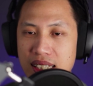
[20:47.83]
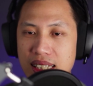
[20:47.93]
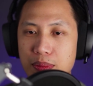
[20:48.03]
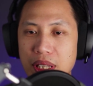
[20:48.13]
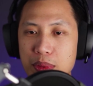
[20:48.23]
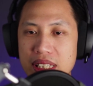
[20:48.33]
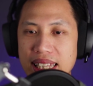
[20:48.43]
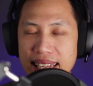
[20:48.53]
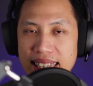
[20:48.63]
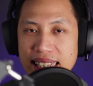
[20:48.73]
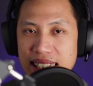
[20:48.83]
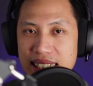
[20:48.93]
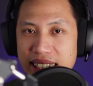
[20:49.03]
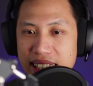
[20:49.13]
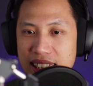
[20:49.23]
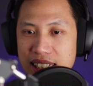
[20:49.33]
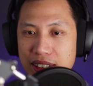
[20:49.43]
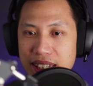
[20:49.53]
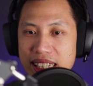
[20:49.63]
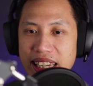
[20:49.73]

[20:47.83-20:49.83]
Sometimes that doesn't necessarily